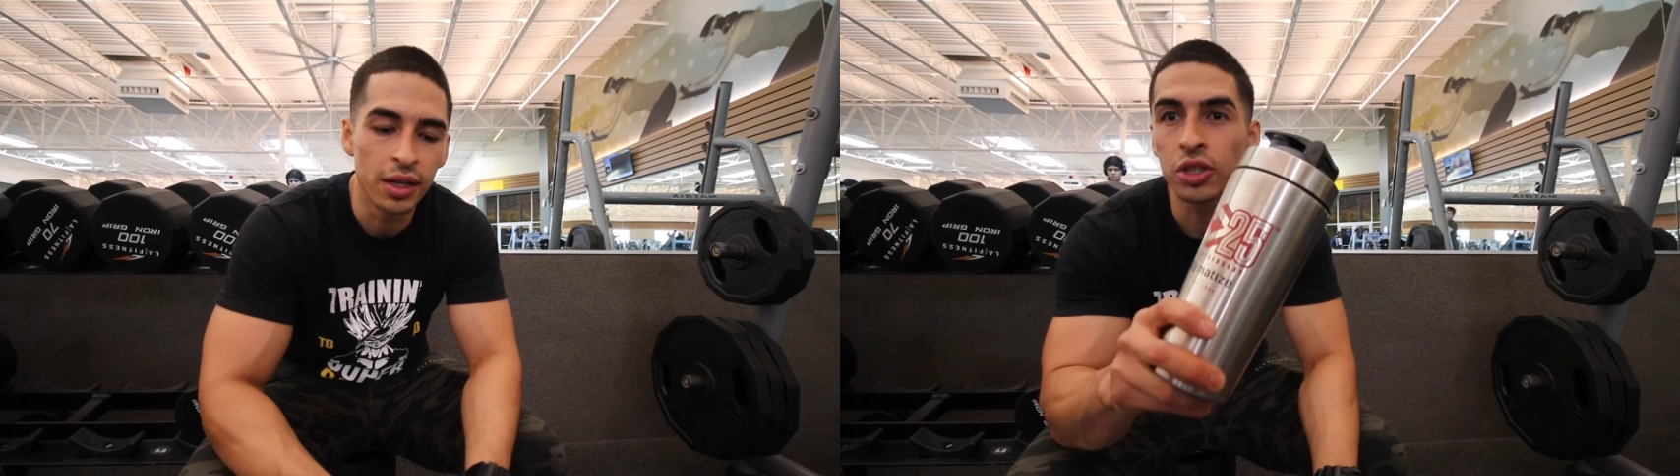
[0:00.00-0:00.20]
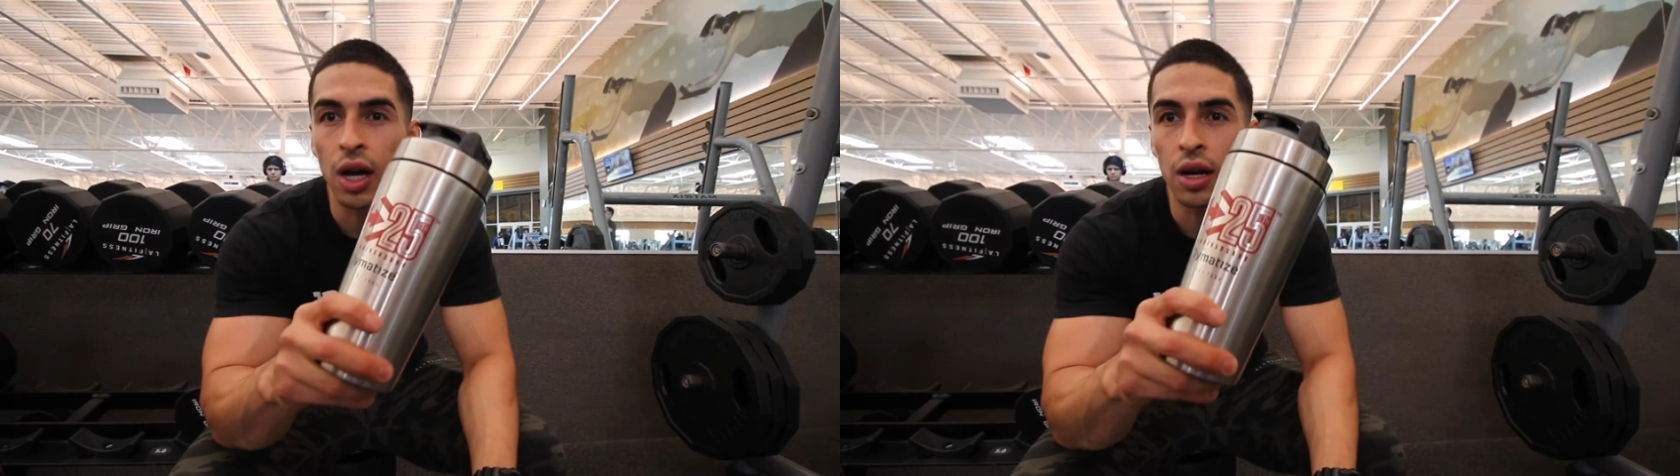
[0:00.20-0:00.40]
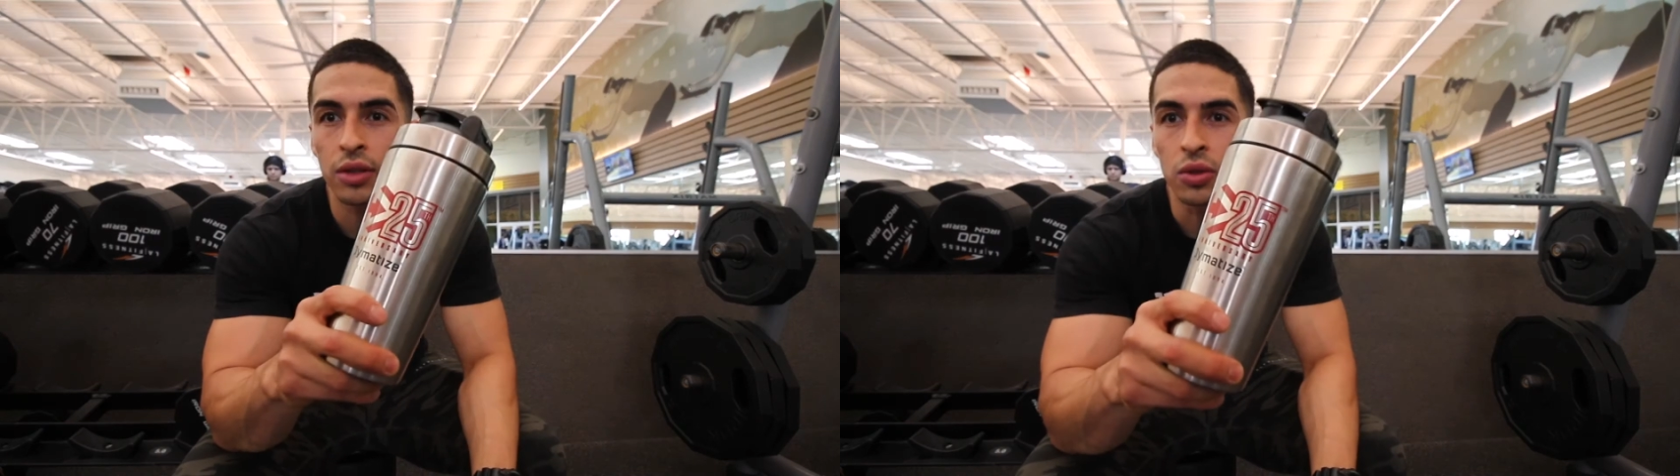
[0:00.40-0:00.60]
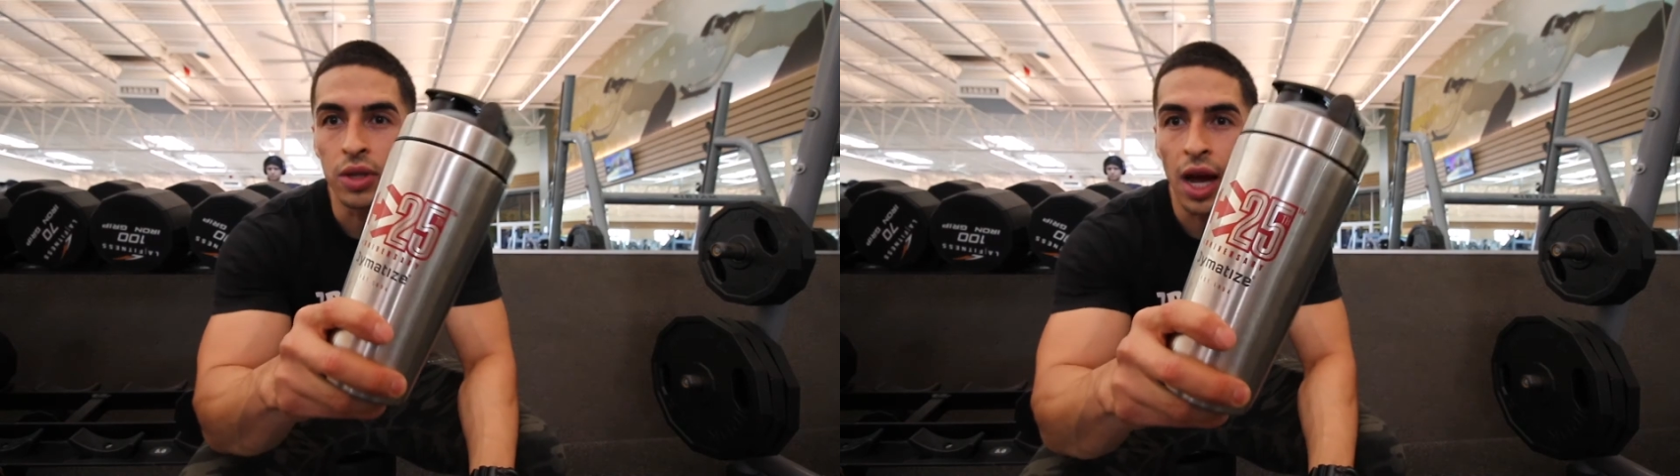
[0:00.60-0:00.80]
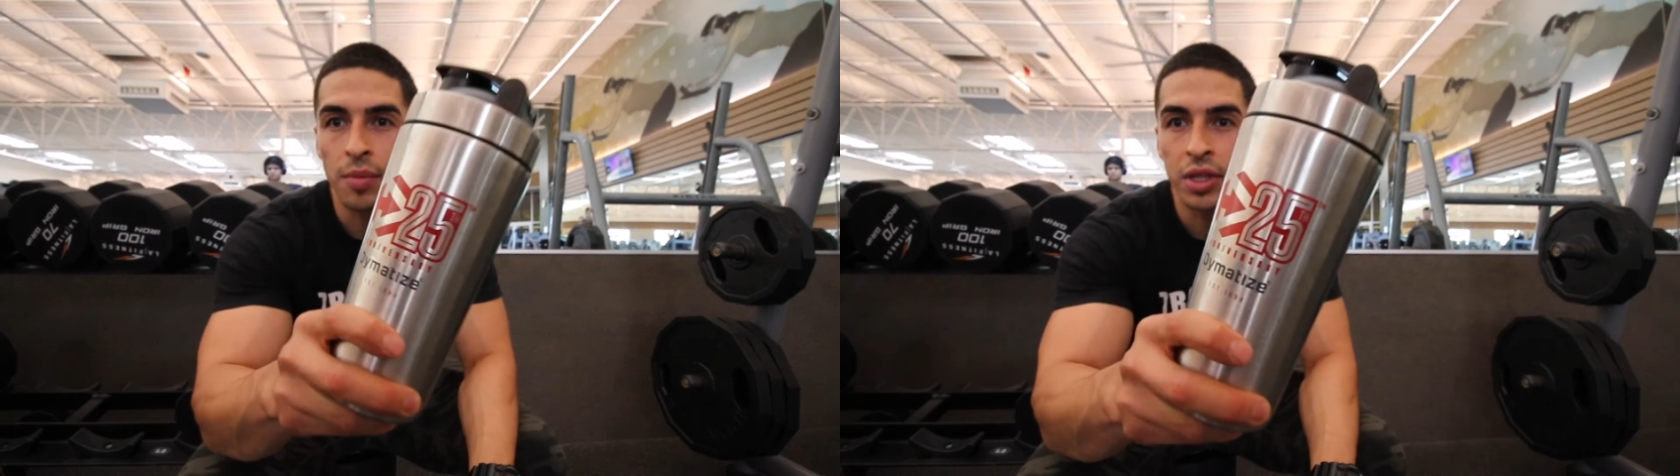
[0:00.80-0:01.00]
Shout out to
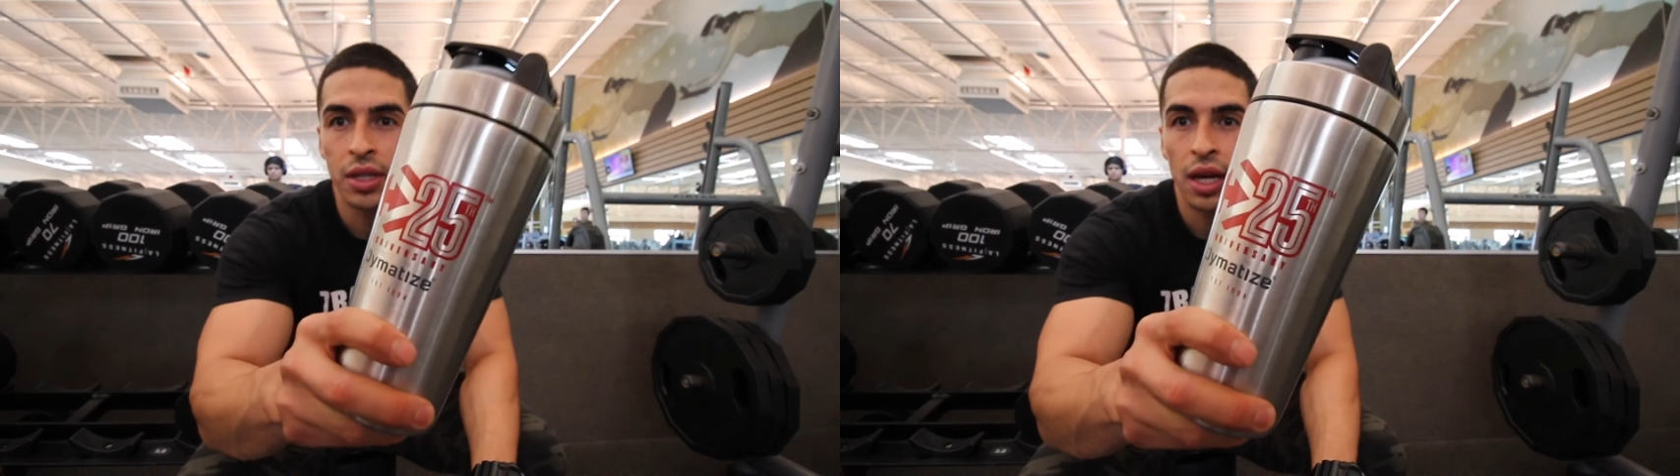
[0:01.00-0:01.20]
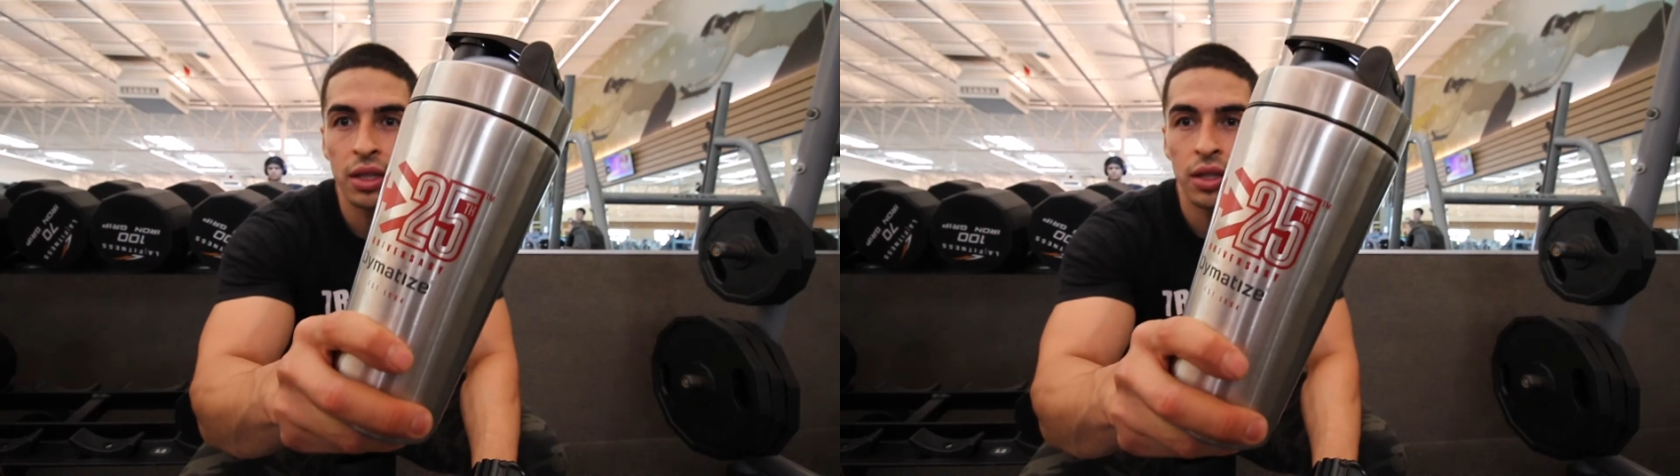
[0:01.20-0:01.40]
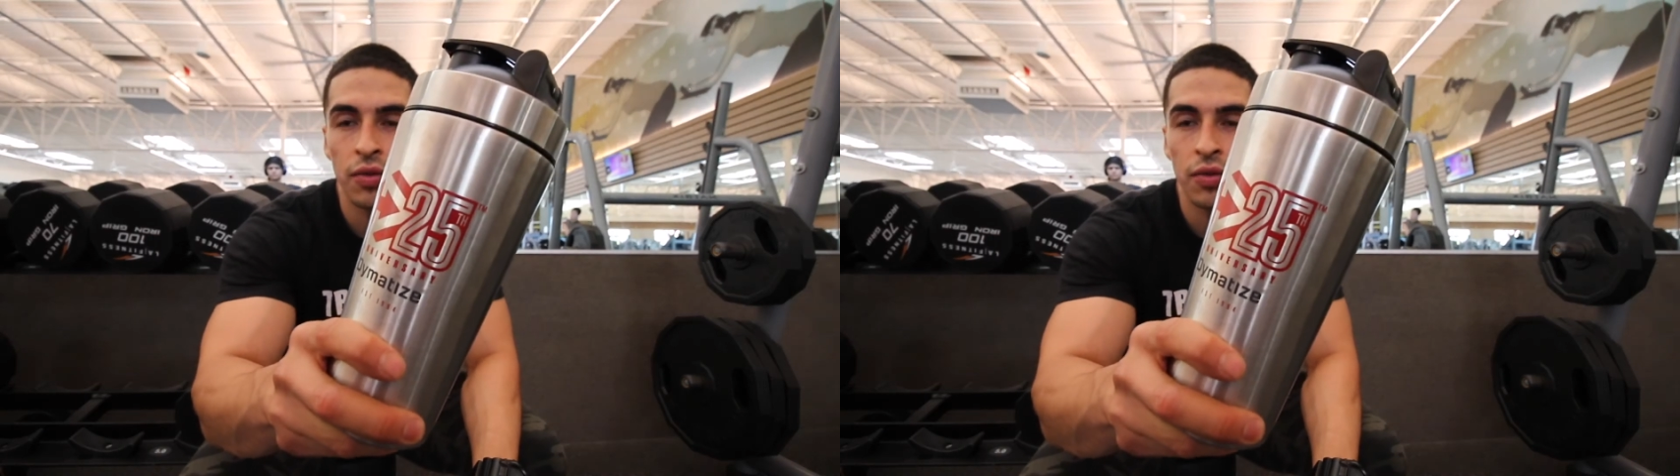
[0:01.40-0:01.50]
Dymatize